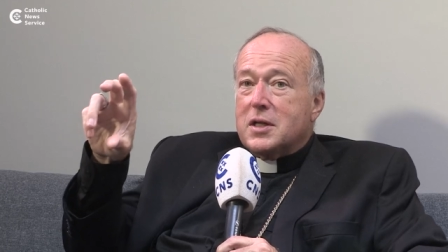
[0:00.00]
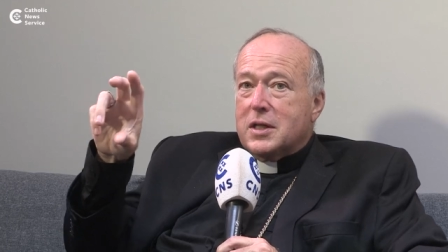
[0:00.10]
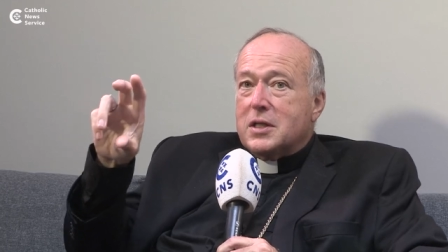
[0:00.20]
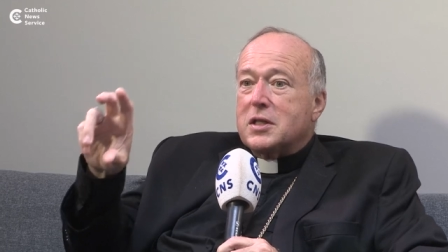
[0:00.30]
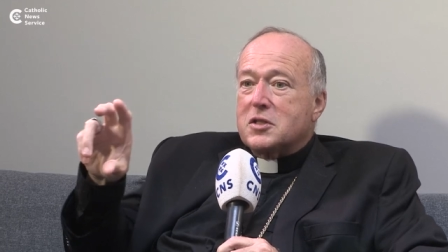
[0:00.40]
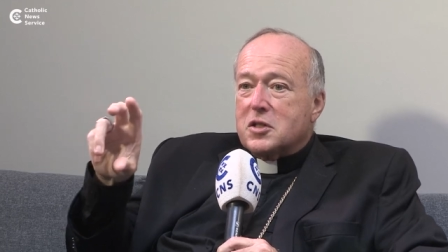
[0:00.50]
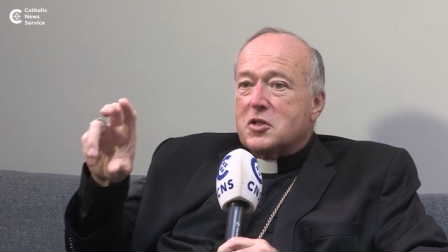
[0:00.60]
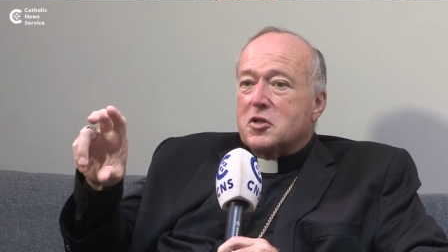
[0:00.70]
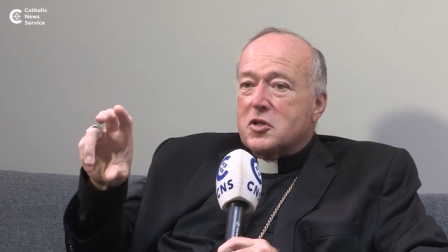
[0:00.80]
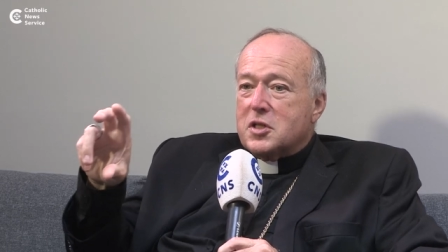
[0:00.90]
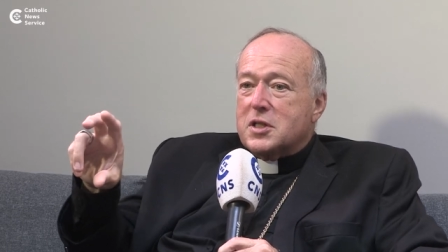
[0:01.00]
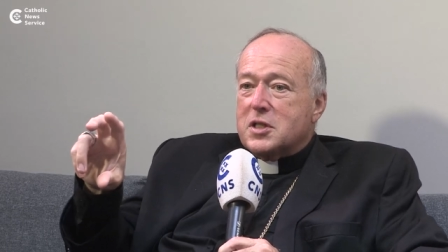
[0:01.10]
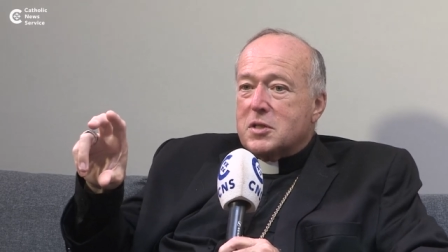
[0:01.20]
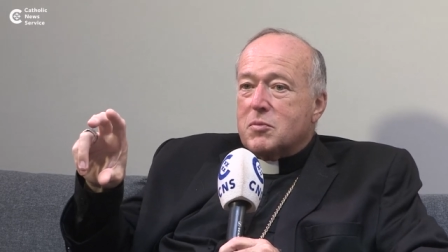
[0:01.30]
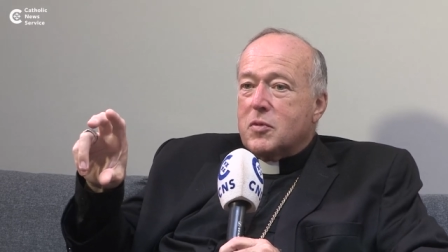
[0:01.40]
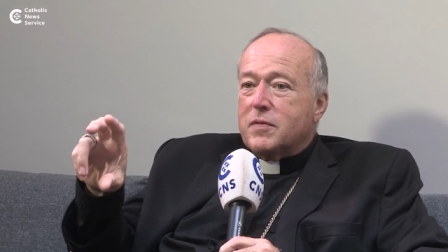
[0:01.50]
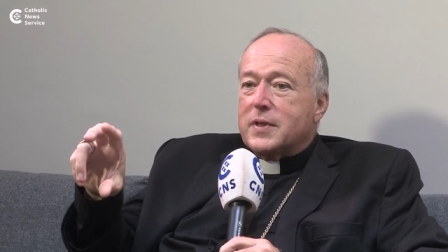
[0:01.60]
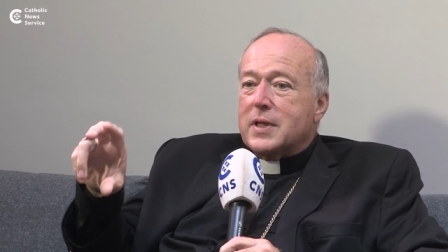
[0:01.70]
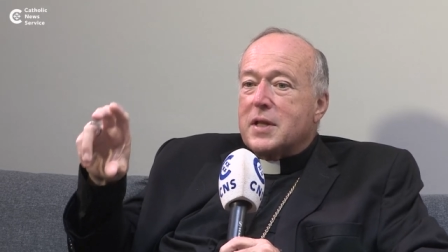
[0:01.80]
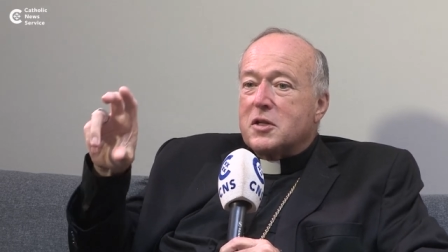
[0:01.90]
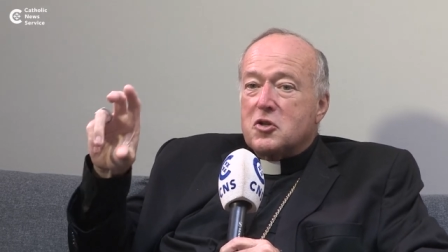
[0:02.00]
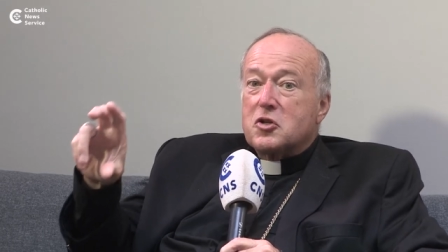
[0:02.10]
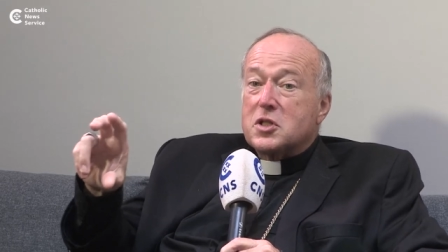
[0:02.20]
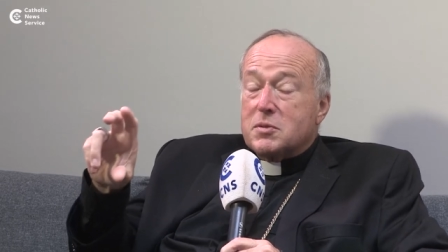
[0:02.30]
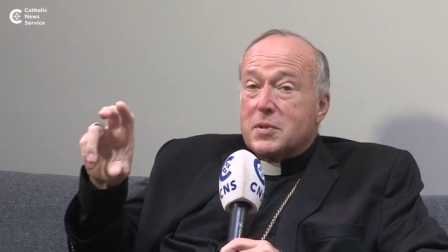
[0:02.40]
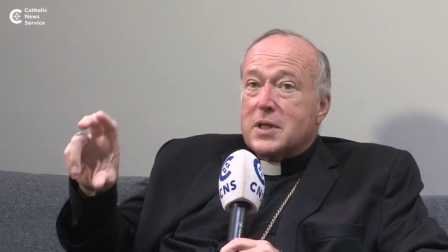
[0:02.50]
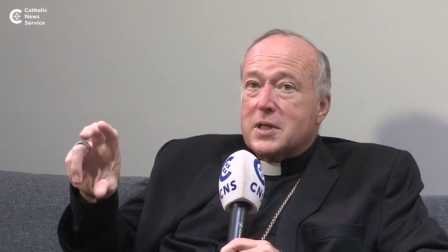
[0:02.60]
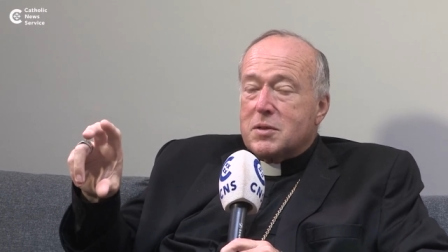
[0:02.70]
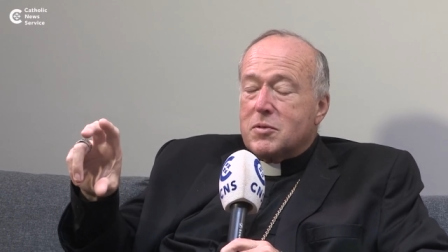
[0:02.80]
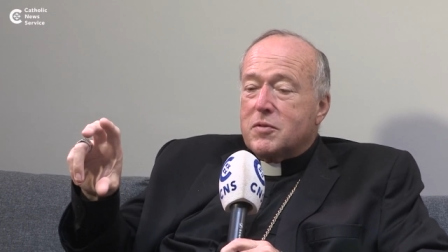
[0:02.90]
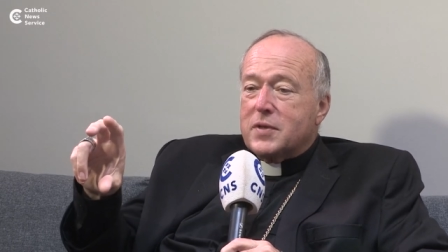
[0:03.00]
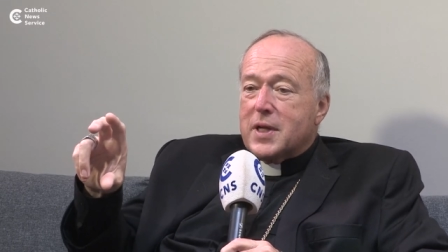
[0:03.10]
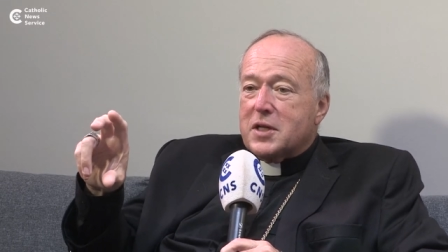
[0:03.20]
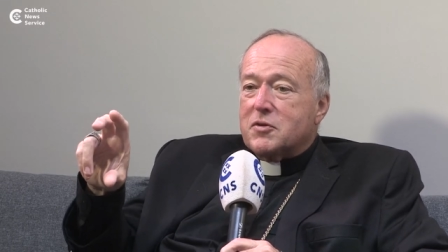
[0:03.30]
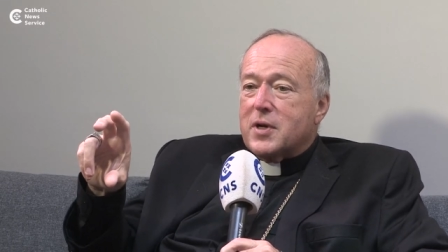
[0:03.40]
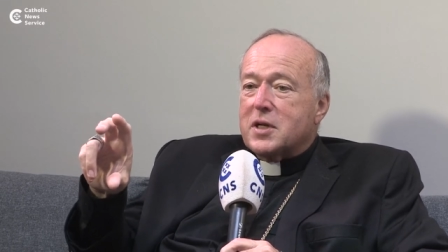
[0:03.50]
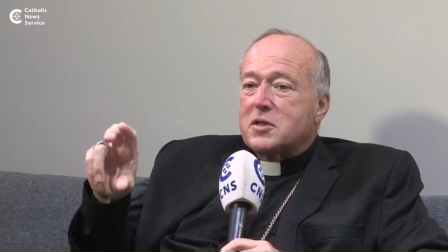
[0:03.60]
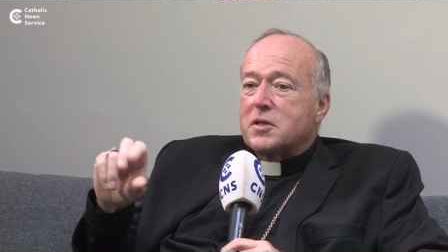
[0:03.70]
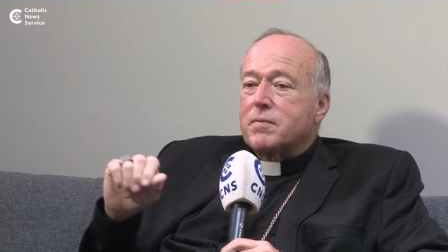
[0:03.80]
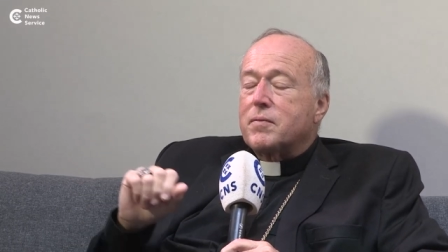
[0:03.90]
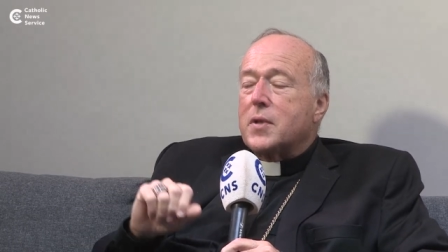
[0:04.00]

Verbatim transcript: he thinks the church needs to move in, and the church is beginning to move in that direction.